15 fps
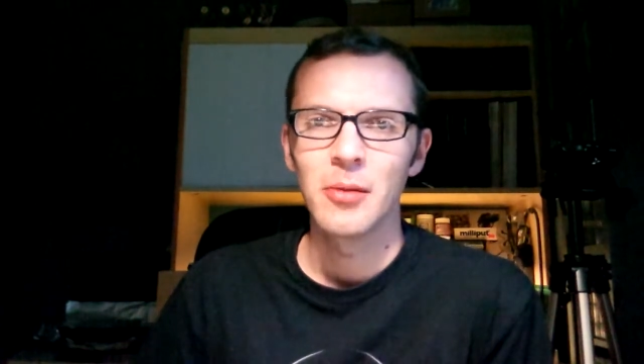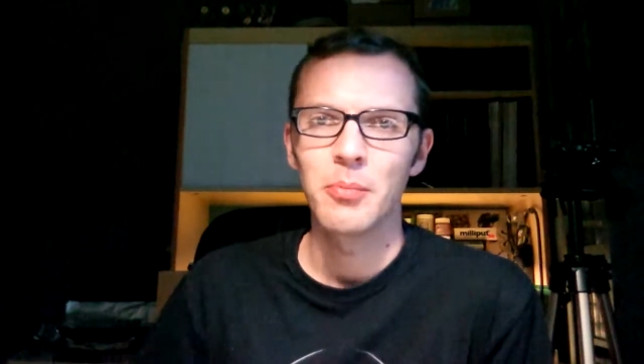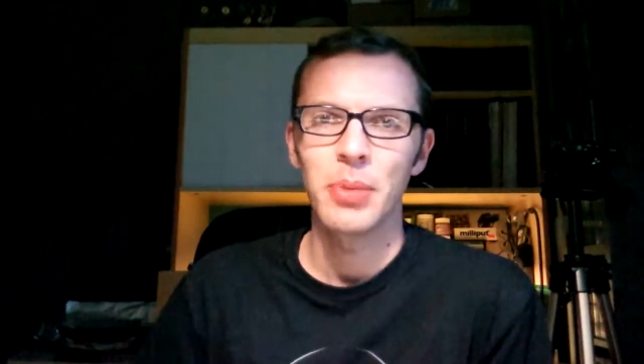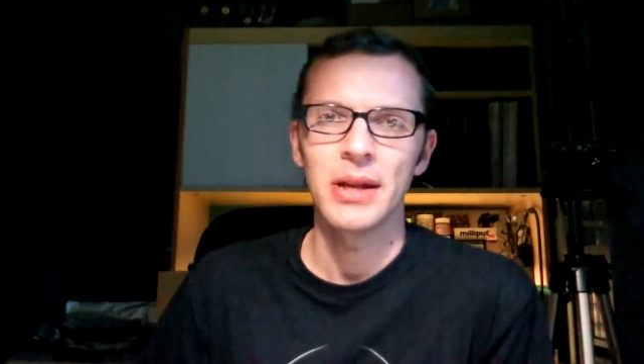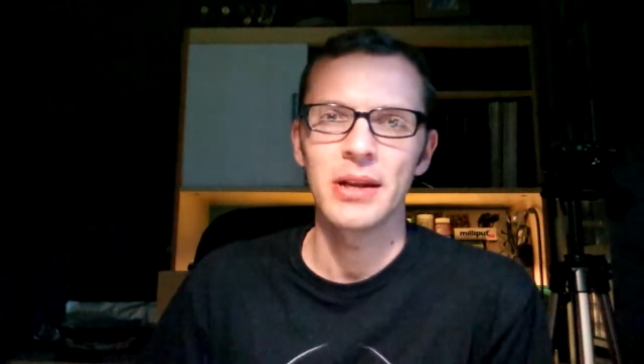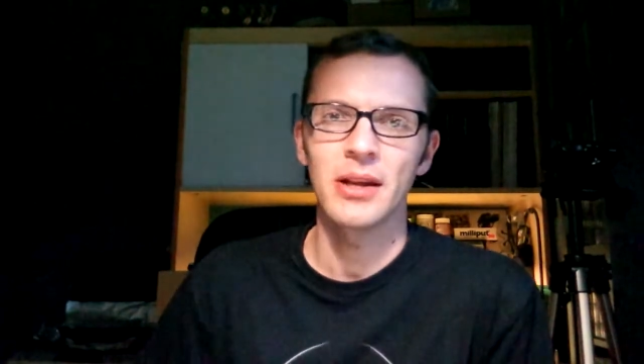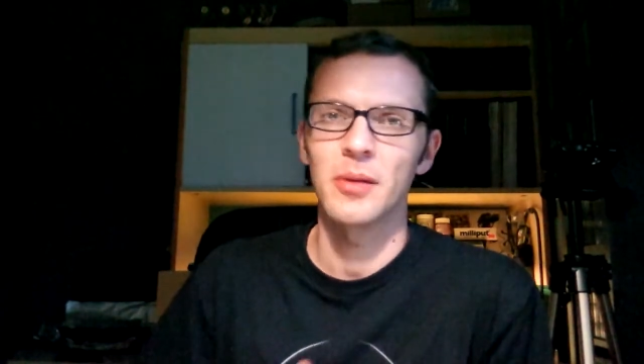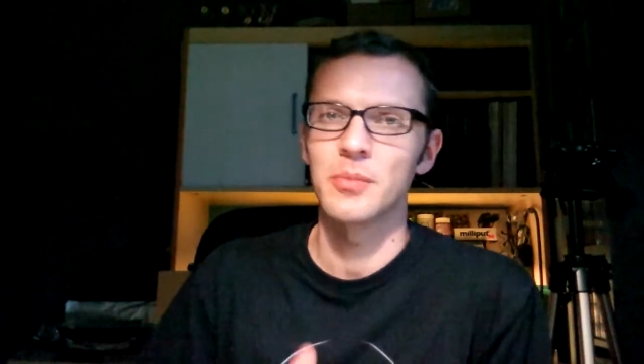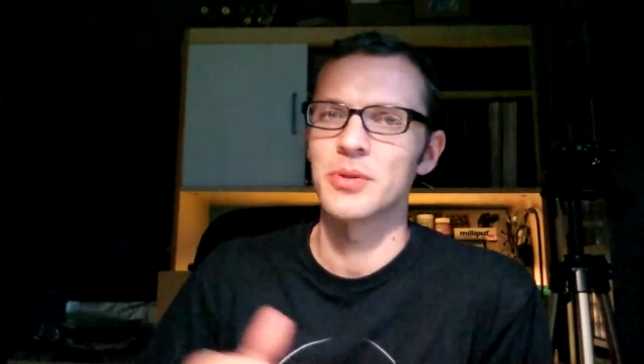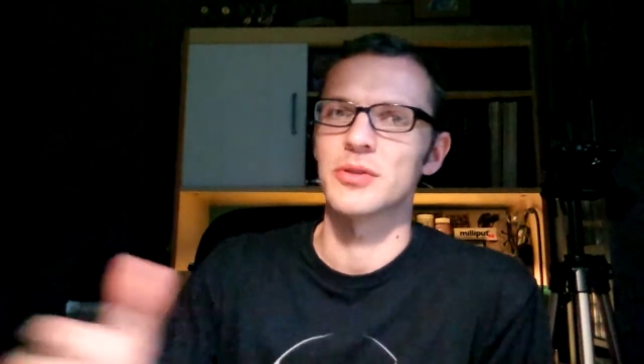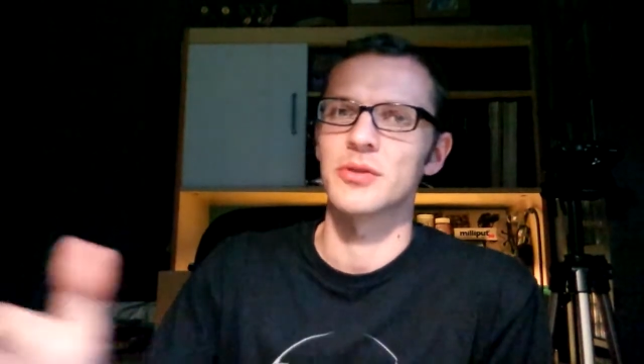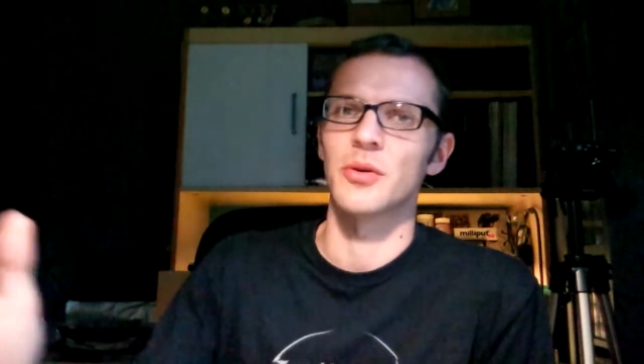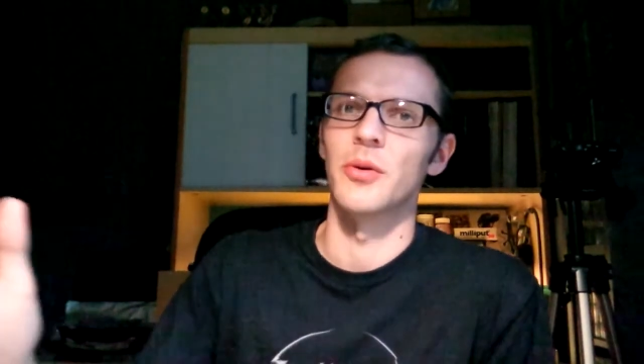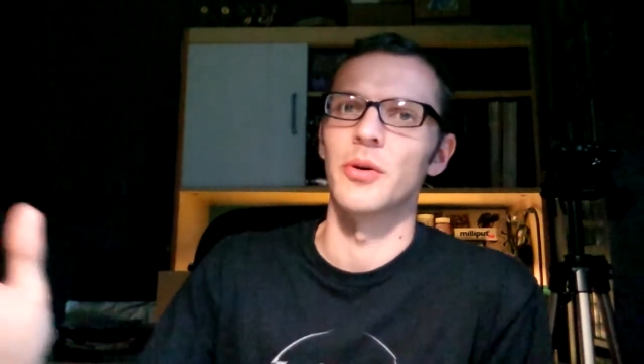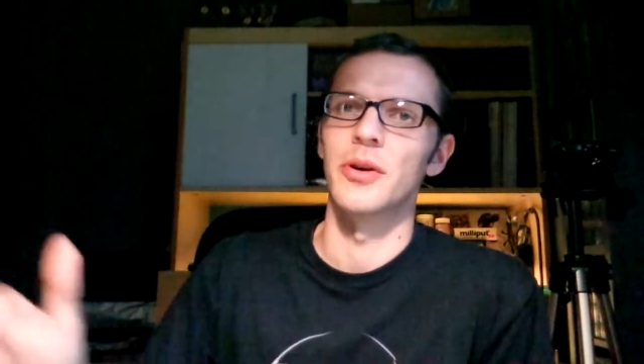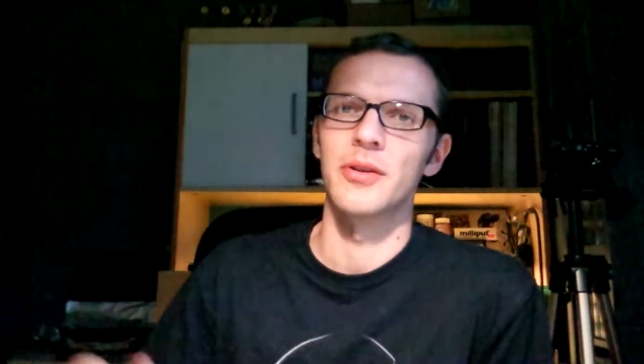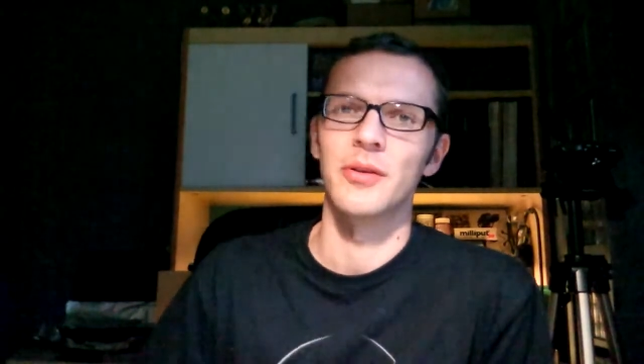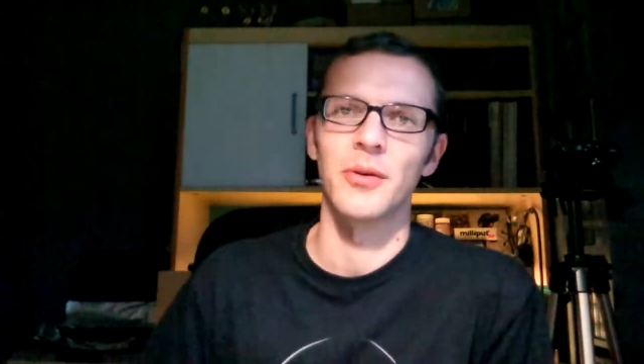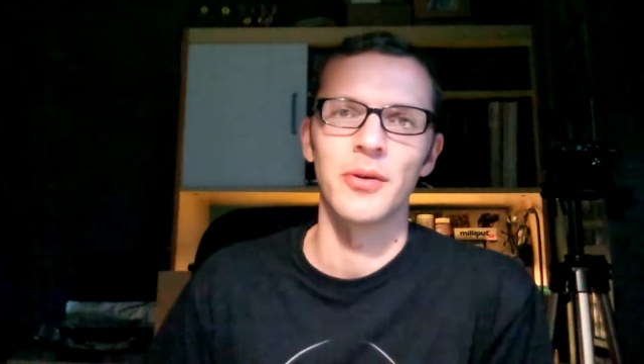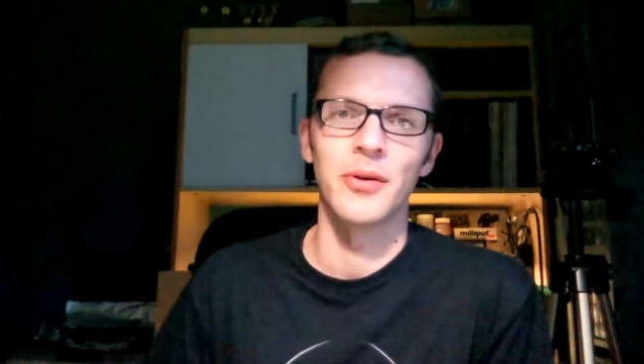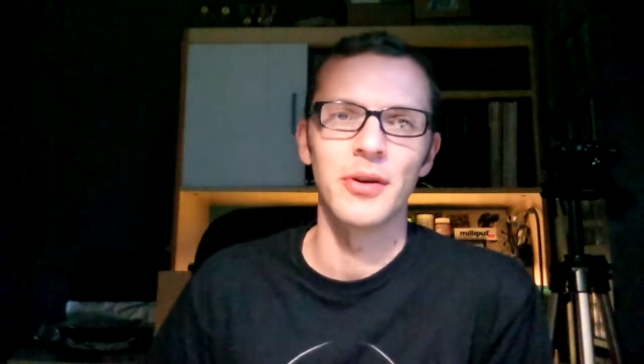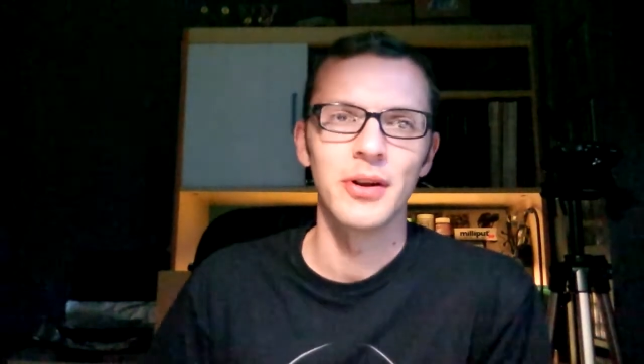painting up a sword
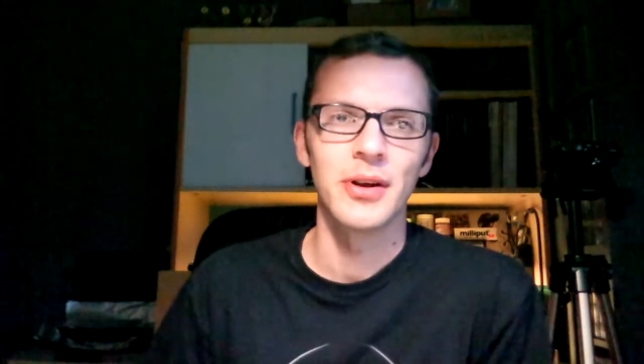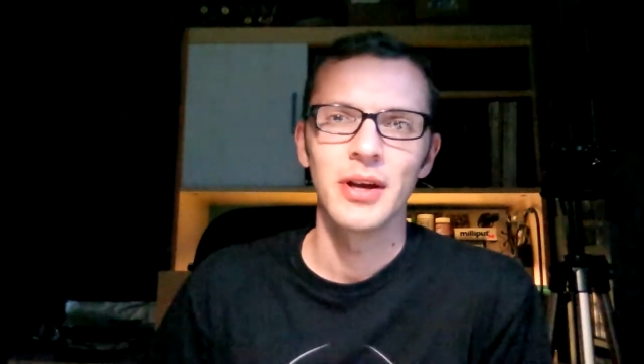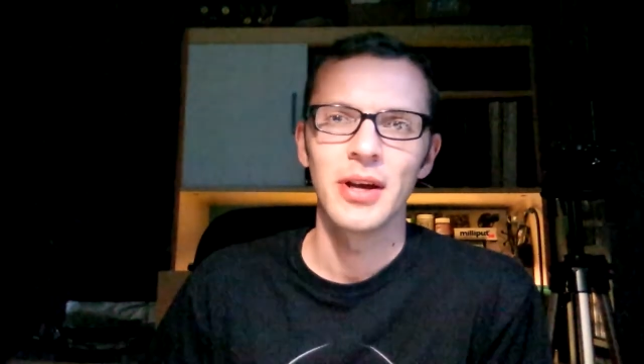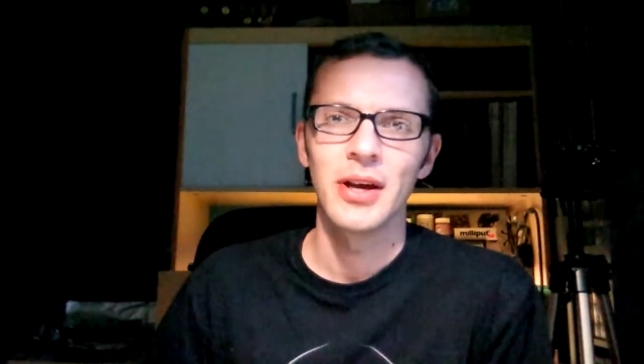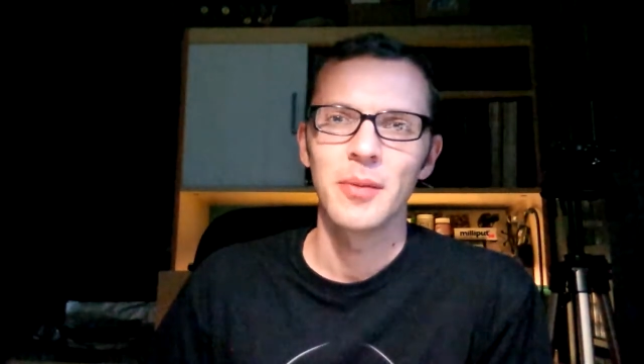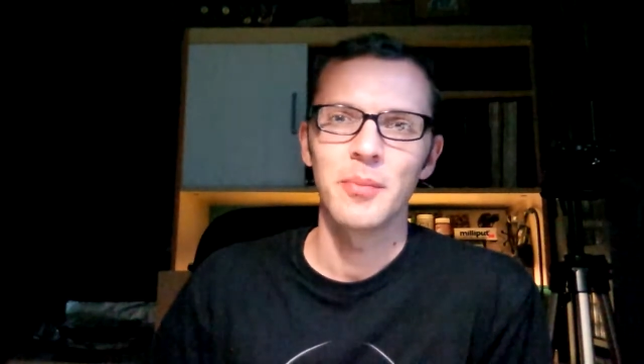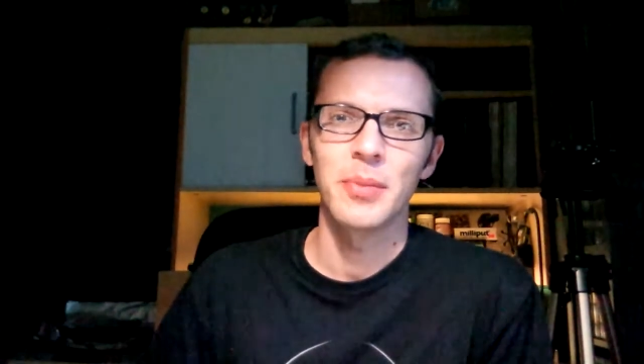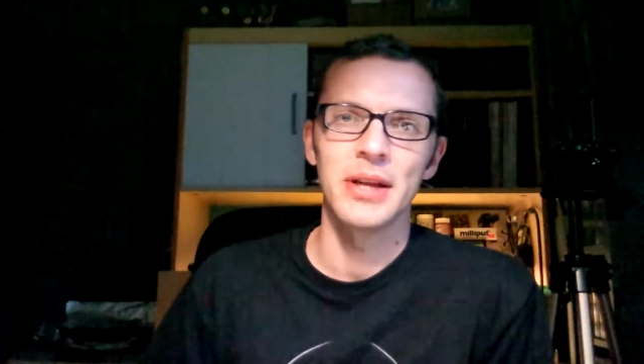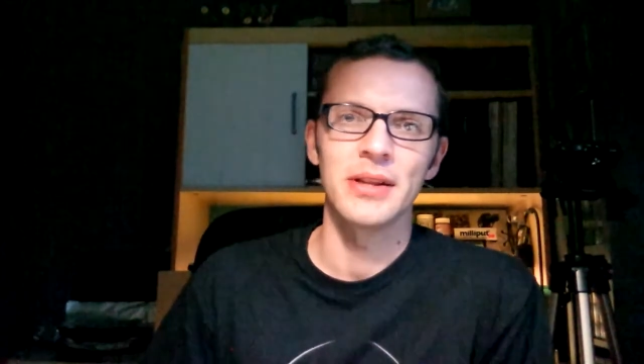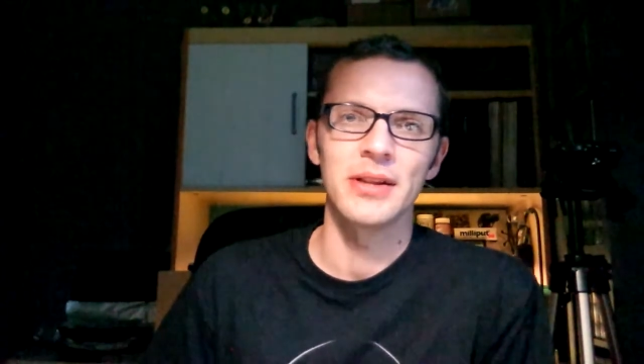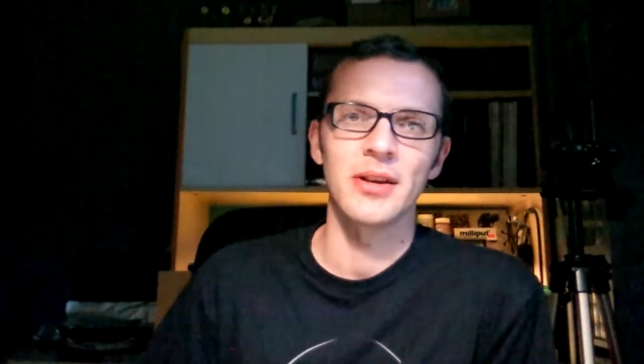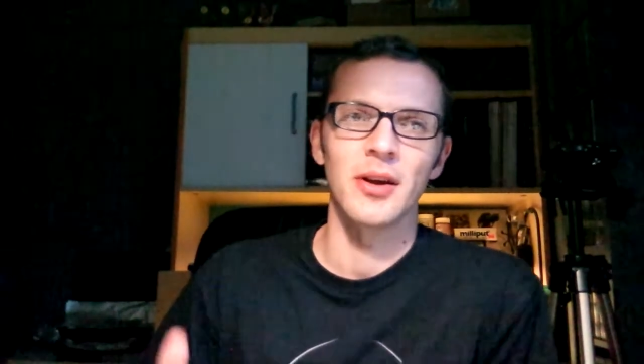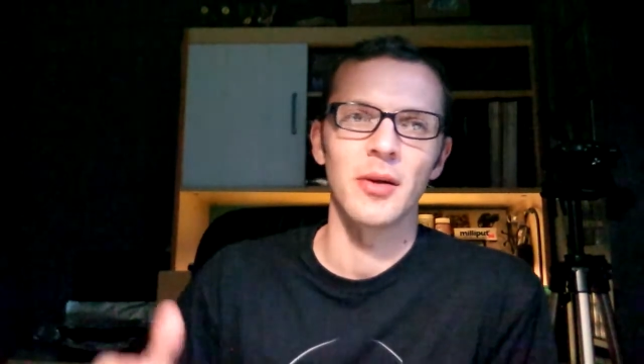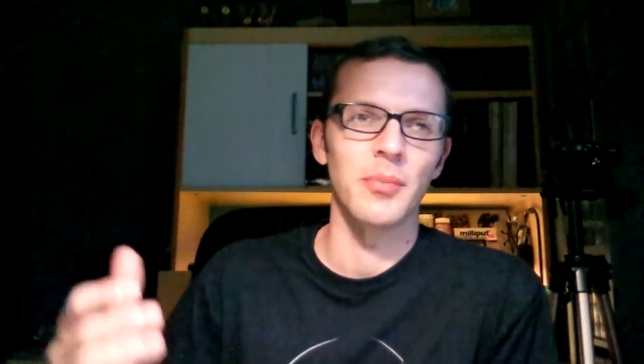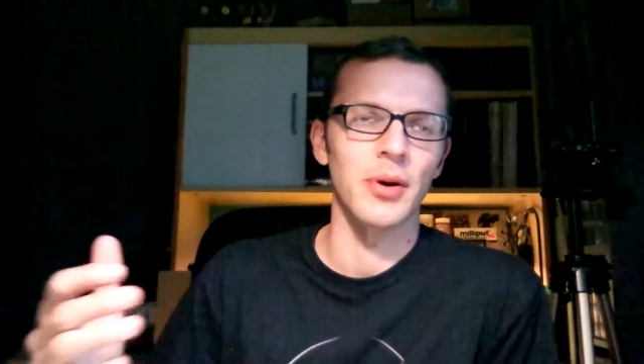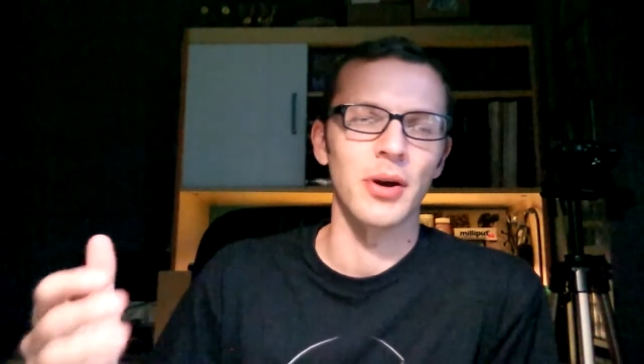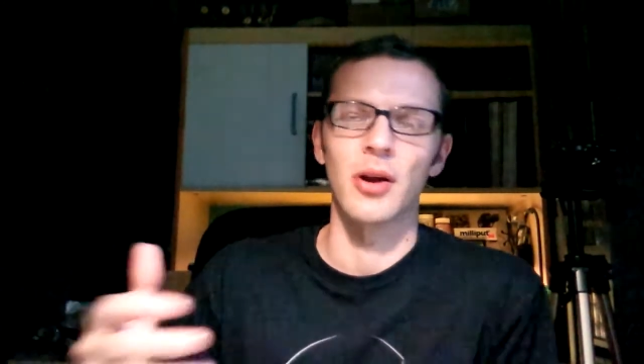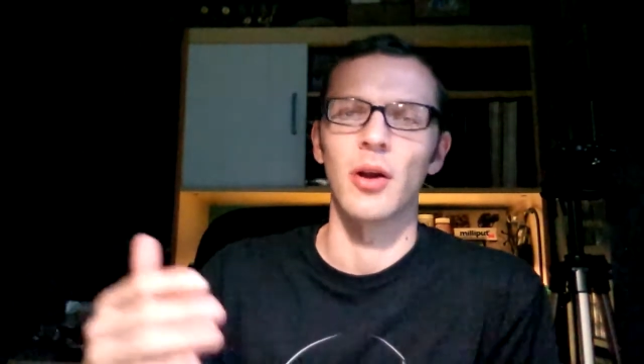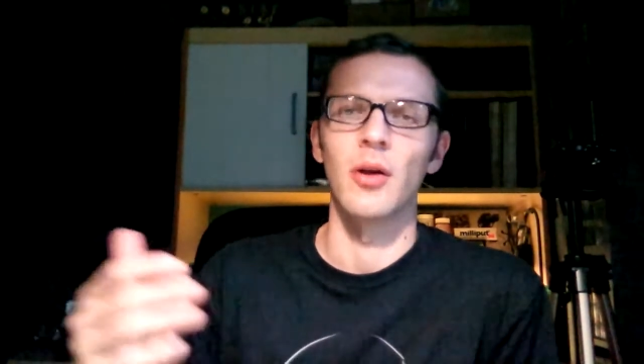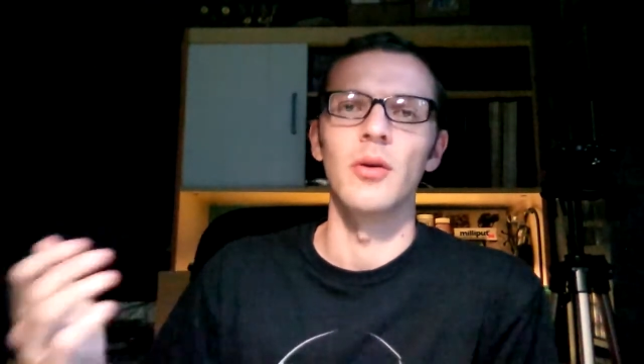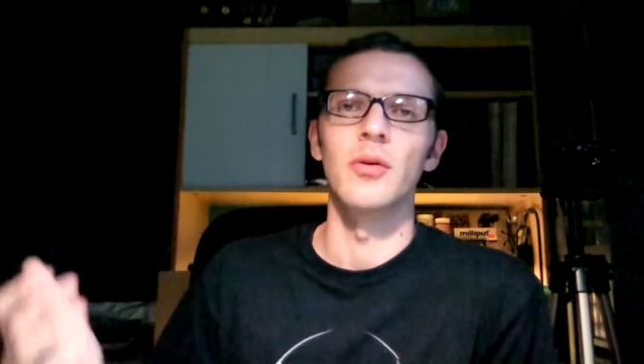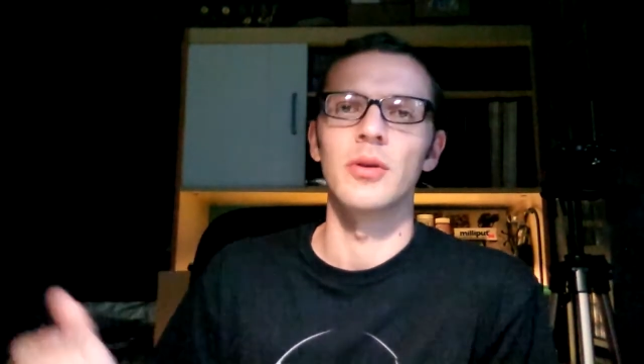or painting up a
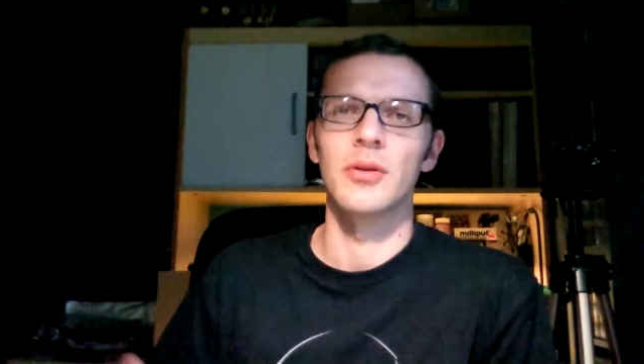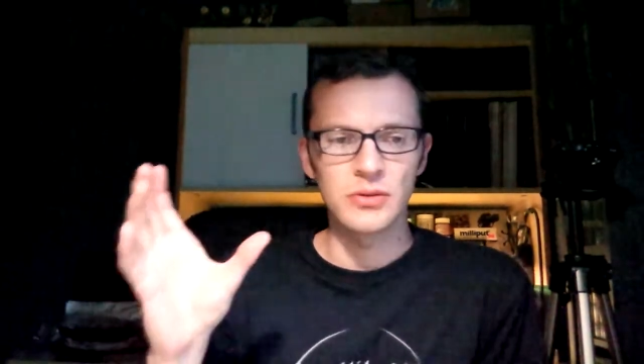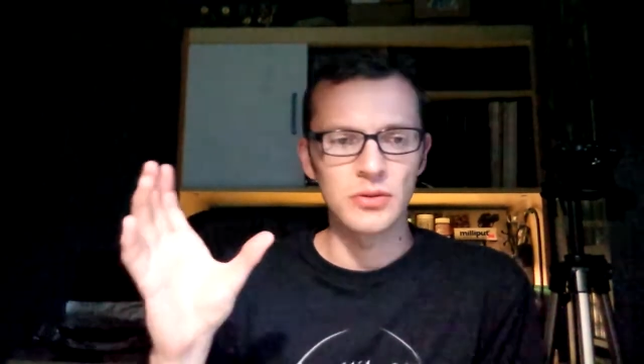cloak.